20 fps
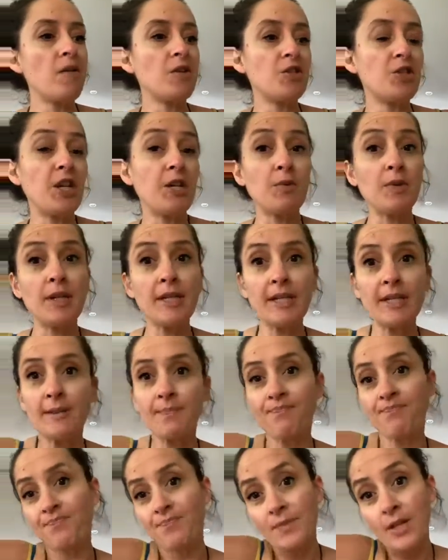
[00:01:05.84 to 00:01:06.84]

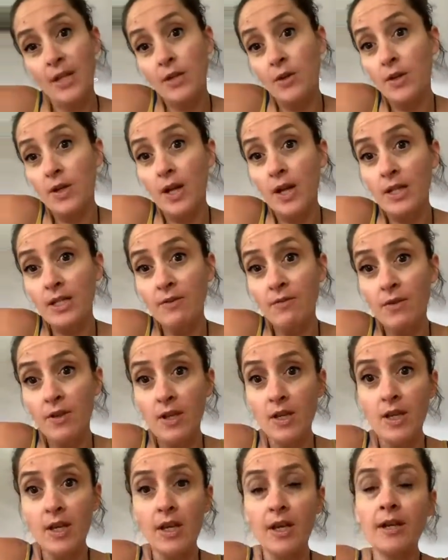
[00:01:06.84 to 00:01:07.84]
generally they don't last for
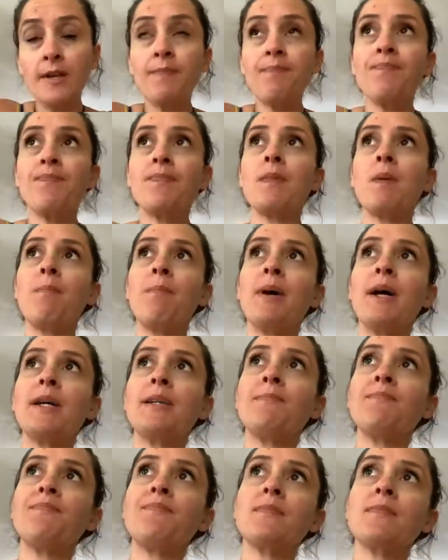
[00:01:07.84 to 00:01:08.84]
the year.
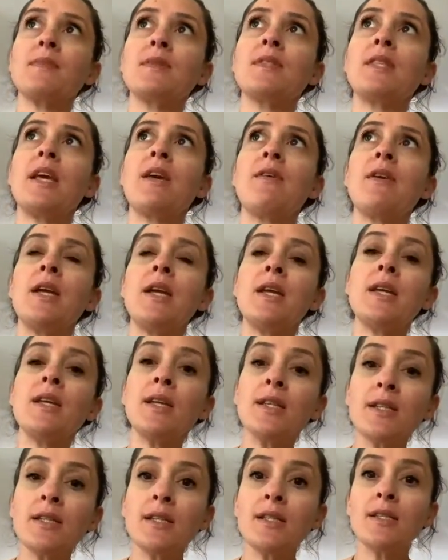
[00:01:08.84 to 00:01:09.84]
But there
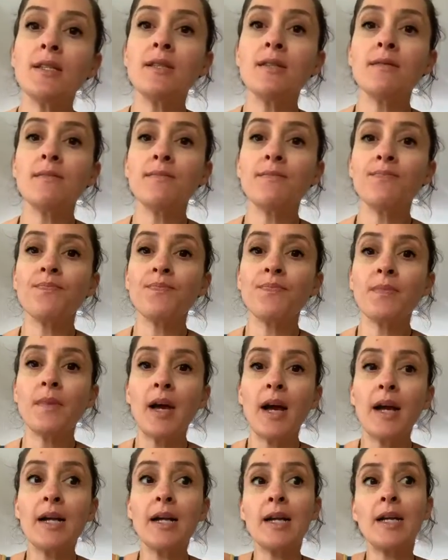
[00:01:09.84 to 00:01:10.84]
is
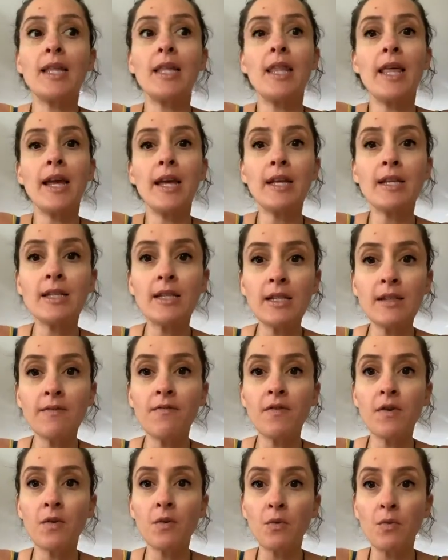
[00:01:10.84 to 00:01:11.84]
a
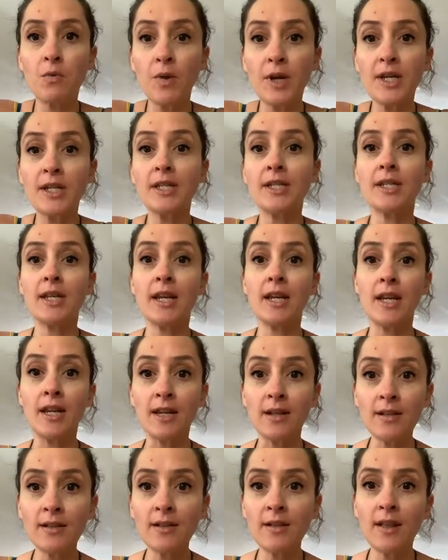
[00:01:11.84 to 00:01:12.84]
collective
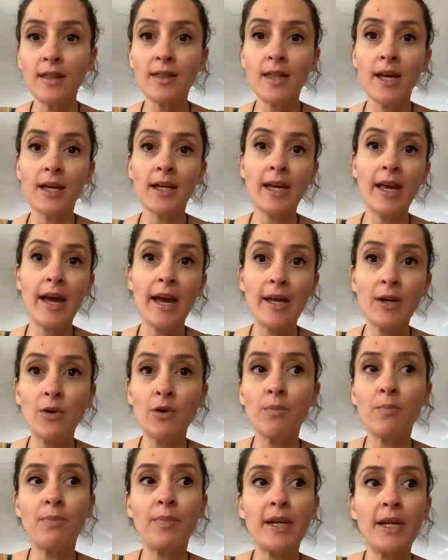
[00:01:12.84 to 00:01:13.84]
resetting that
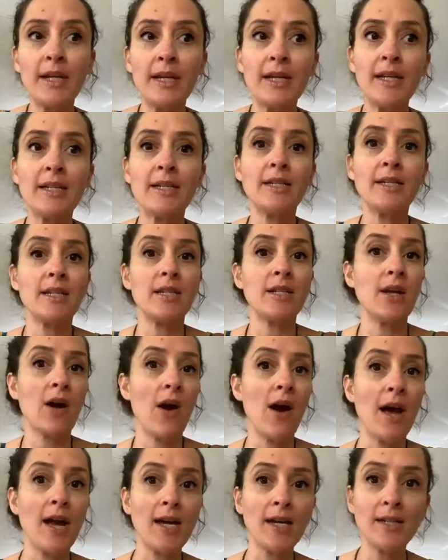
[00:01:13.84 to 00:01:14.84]
cannot be
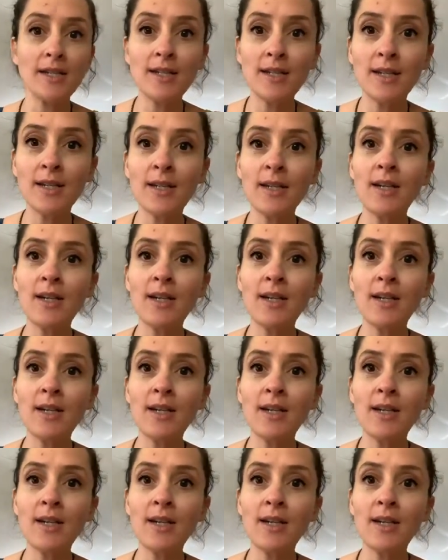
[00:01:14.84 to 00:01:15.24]
denied,